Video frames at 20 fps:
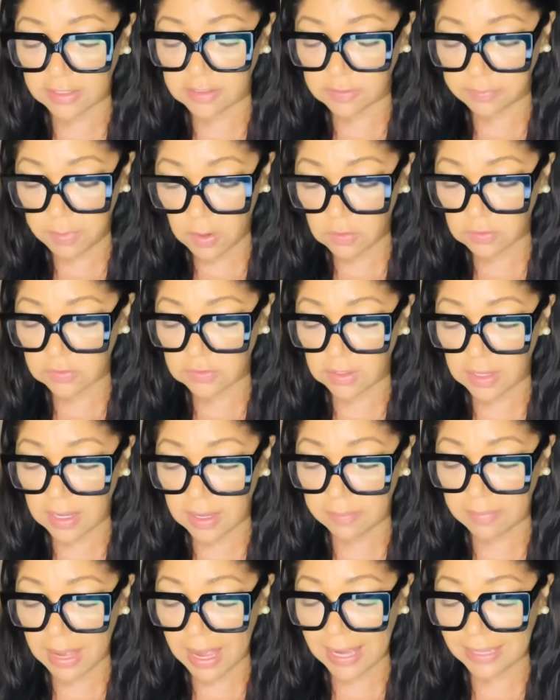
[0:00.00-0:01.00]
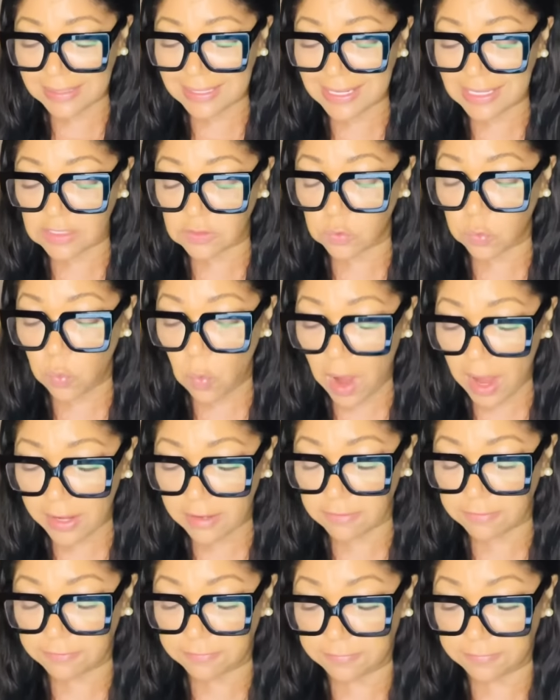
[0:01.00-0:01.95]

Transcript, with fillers: spoke to him and his wife.